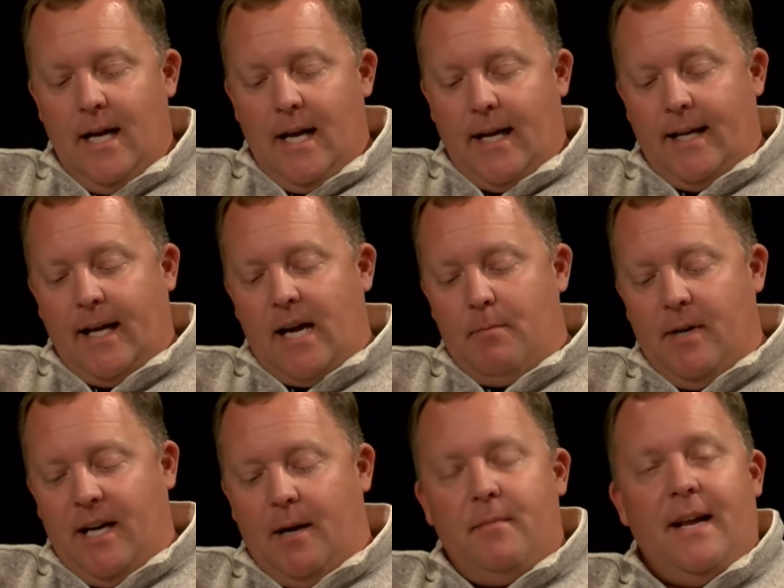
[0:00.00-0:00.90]
And then
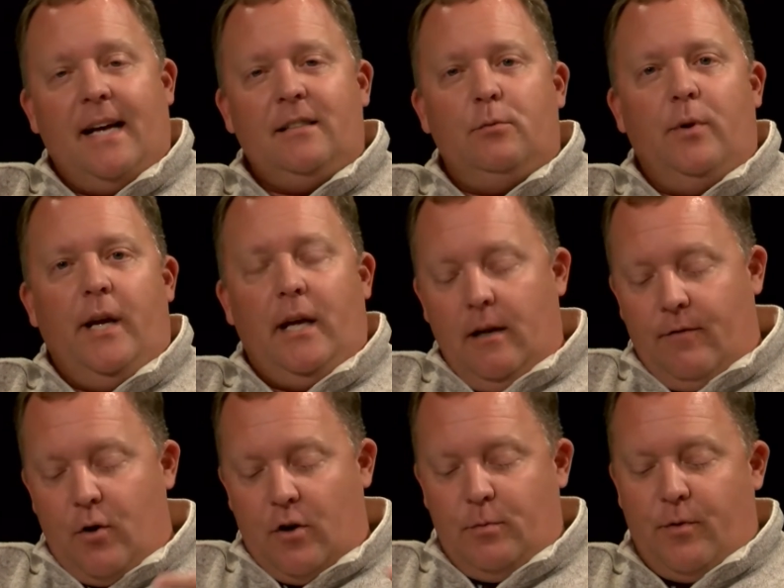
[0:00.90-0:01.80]
coming up next week,
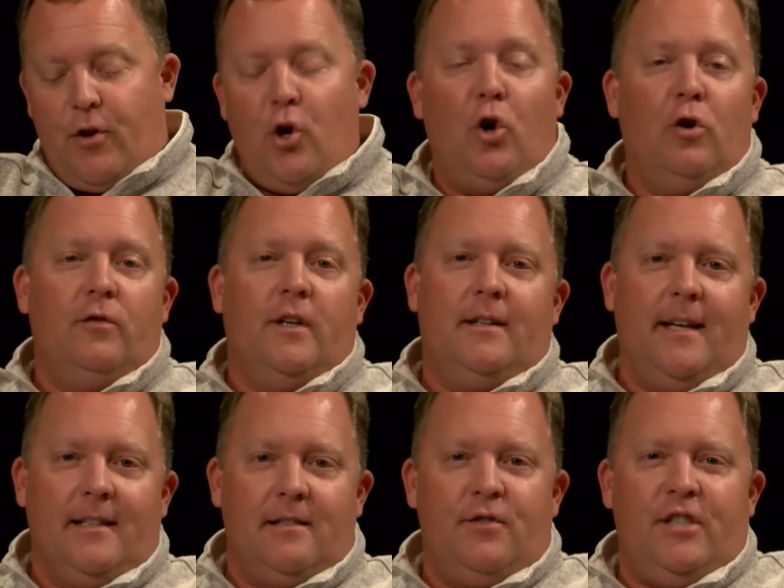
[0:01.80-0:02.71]
of course, with COVID,
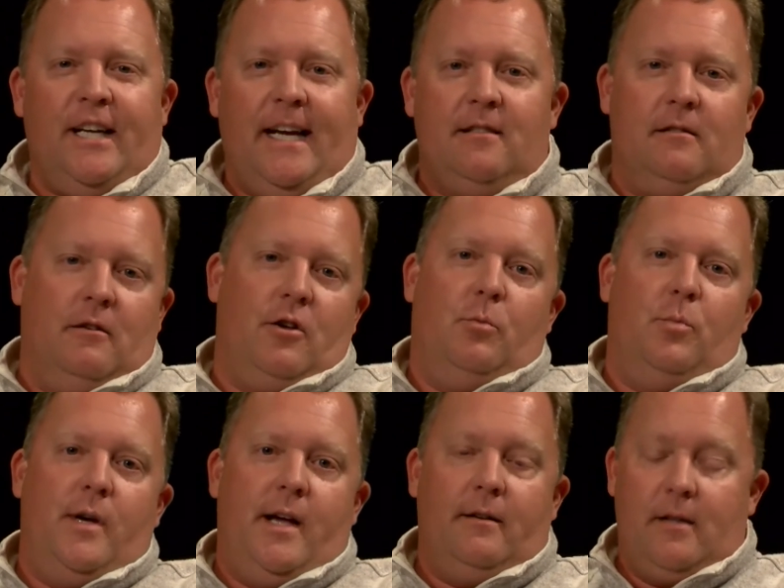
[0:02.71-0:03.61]
things have changed a little
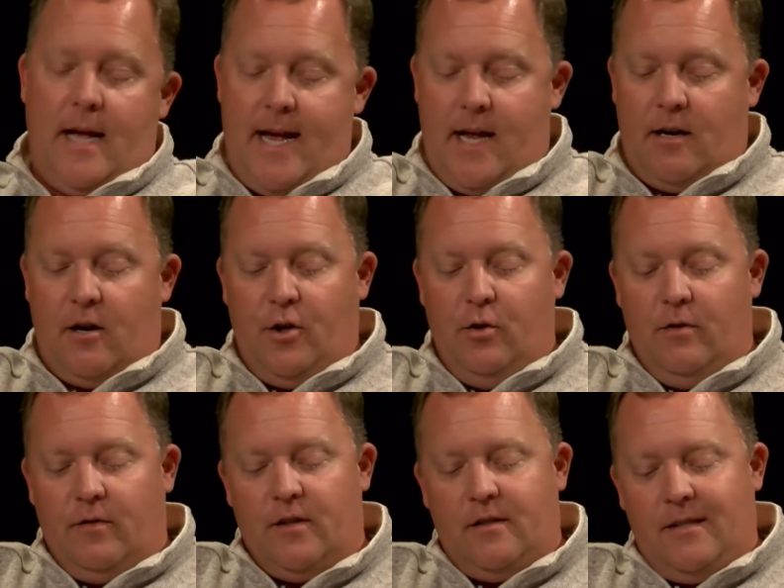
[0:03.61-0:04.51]
bit, and our
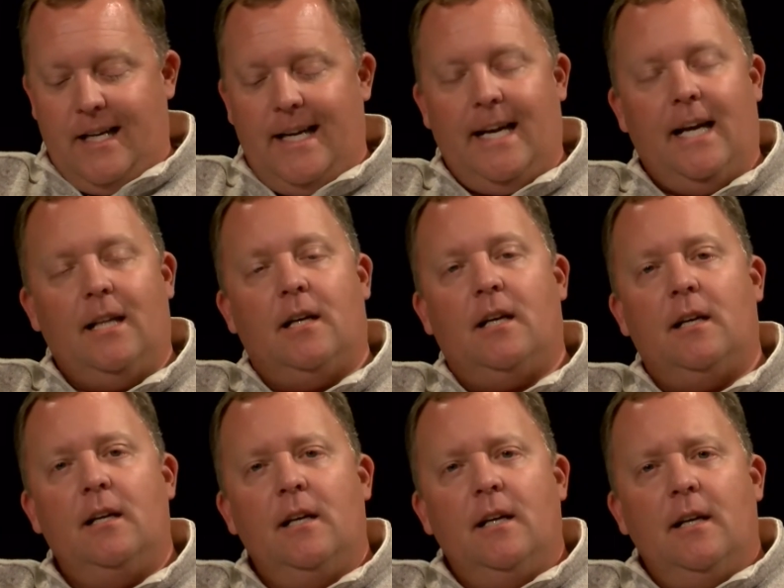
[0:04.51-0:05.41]
university
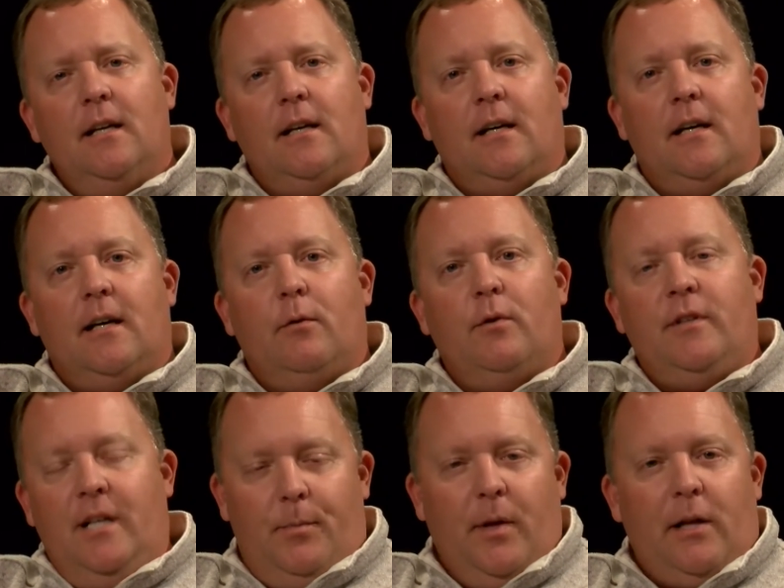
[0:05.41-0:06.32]
gala
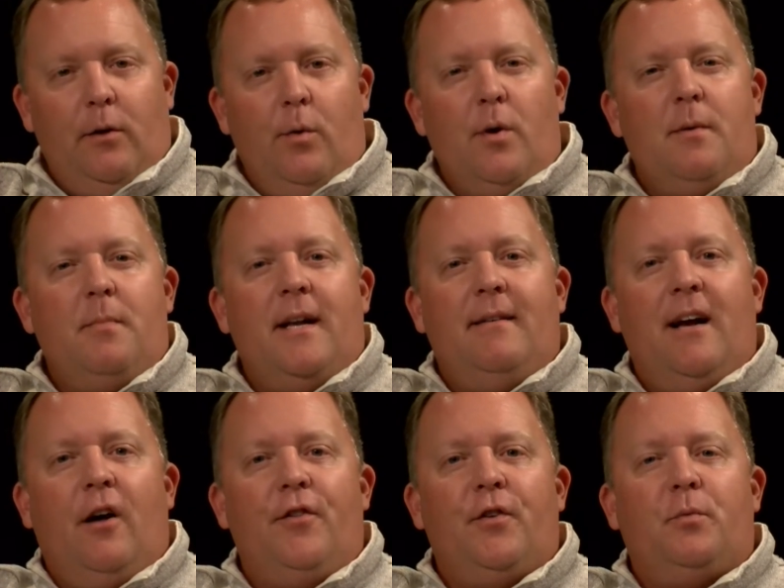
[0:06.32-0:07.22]
typically would have been
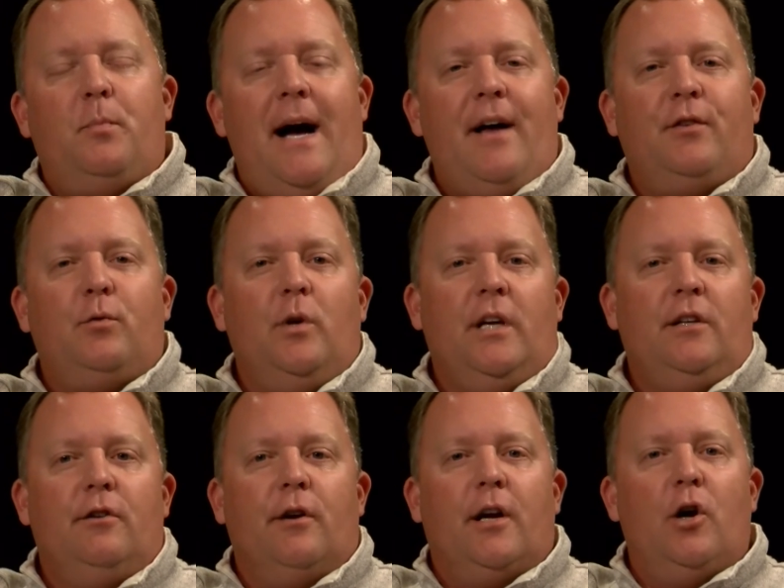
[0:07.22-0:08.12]
held this past
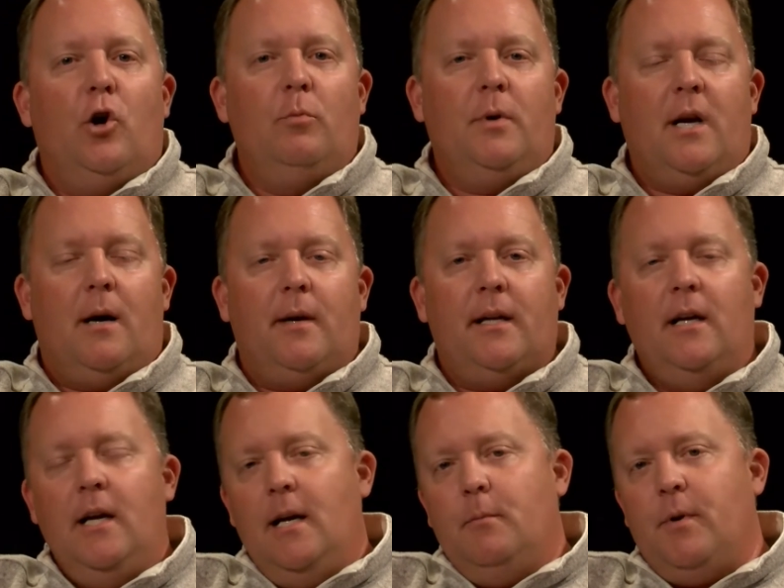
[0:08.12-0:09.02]
week during homecoming,
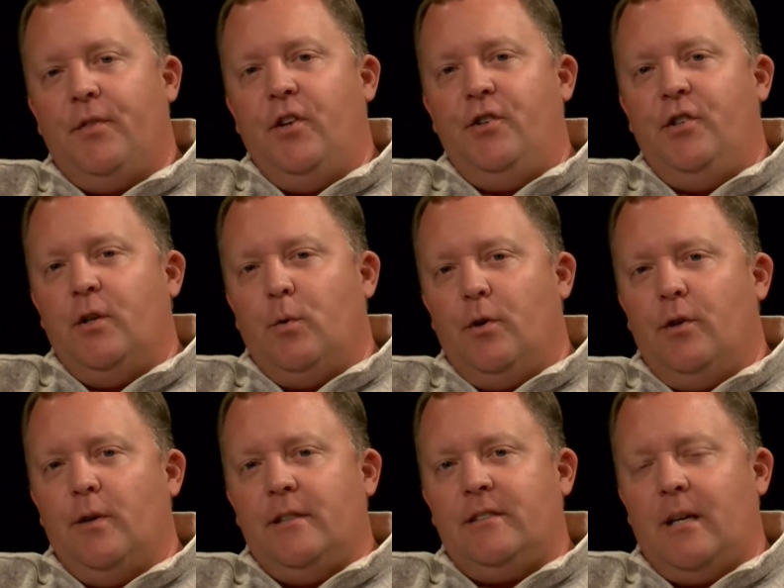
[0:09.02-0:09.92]
but this year we're
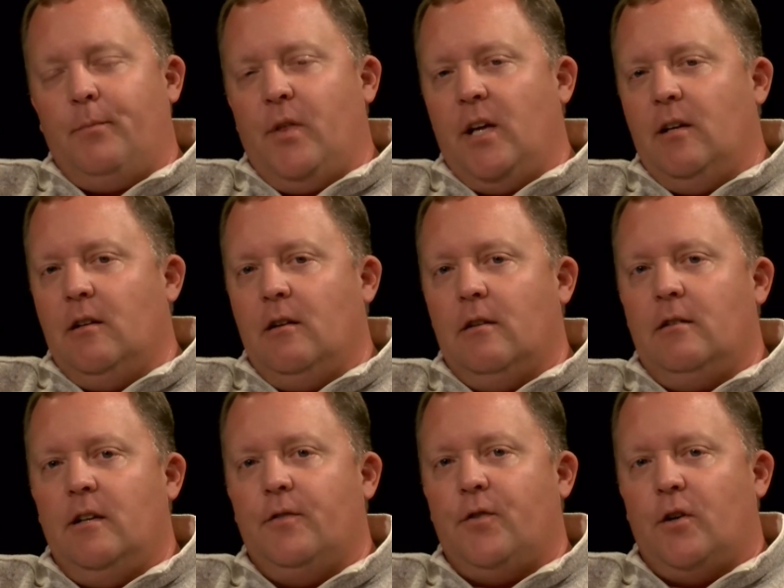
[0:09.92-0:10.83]
doing something a little
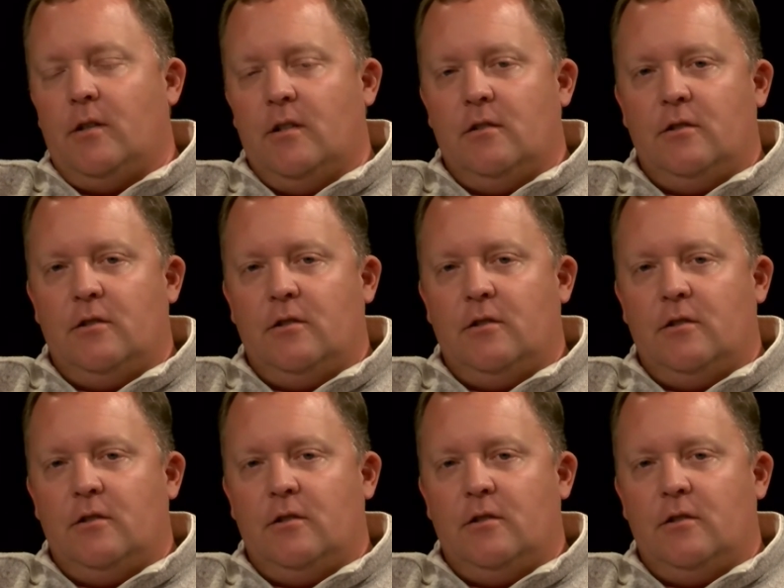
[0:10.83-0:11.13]
different.